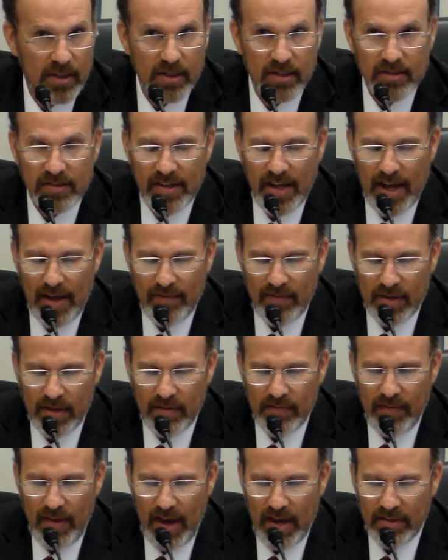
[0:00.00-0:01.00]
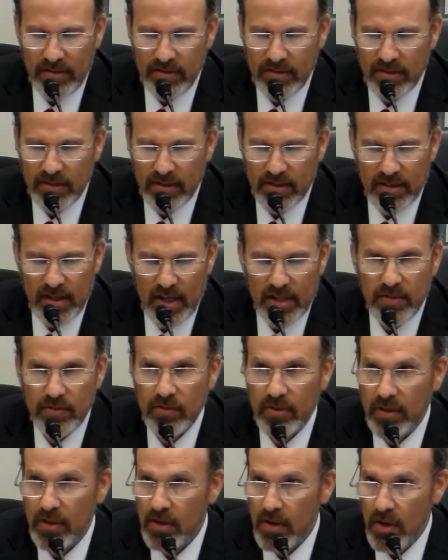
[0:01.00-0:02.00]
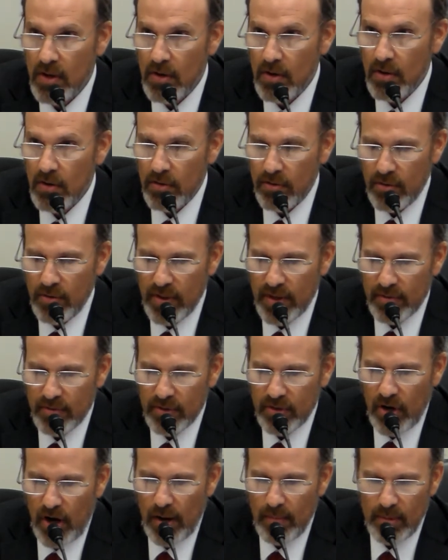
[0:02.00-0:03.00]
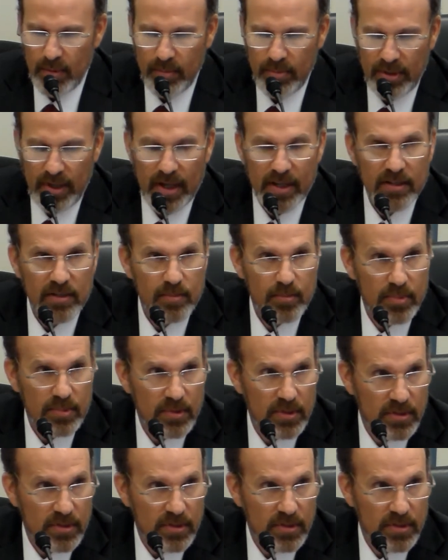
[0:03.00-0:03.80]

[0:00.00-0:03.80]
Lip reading: to save and invest successfully through their retirement plans,